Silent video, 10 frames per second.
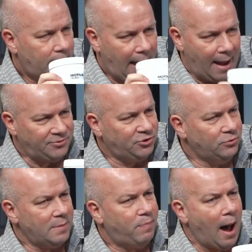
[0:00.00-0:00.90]
Absolutely.
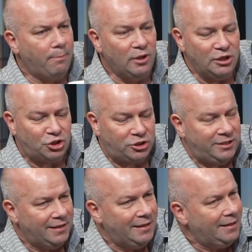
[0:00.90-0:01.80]

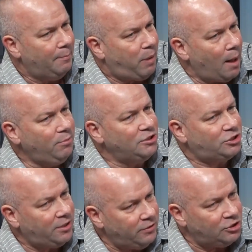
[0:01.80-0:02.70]

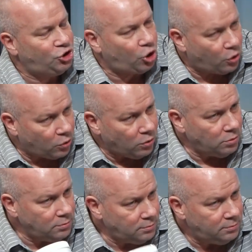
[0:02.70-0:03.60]
Published in the
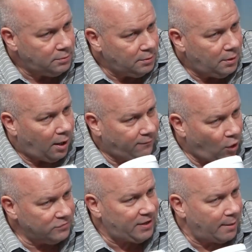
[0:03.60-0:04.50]
Journal of
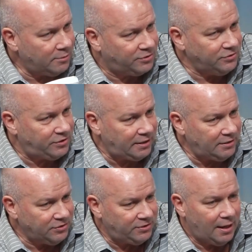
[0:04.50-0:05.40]
Alzheimer's
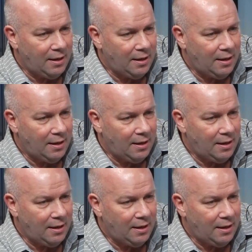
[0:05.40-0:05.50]
Disease.